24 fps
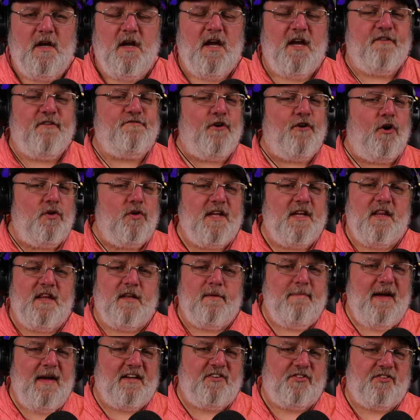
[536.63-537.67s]
if only the
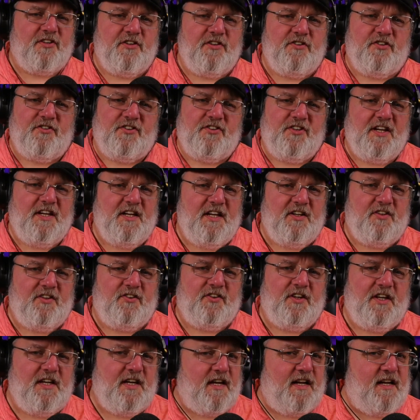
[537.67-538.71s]
message
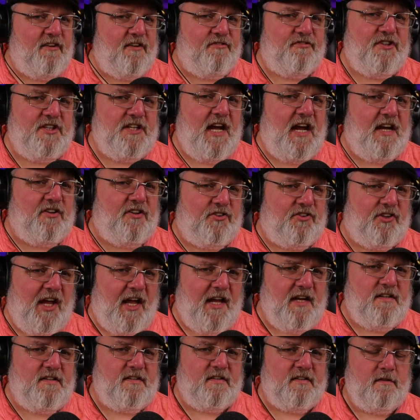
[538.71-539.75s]
CDC and FDA
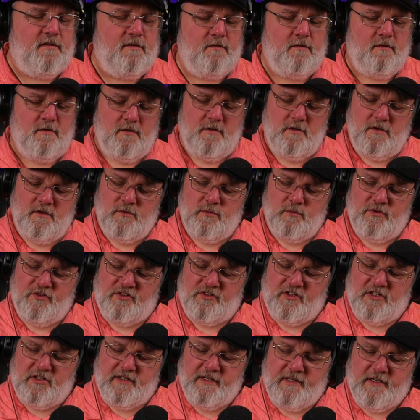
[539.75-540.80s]
sent was
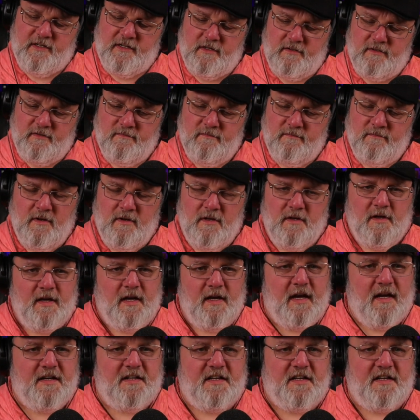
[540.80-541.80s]
clear and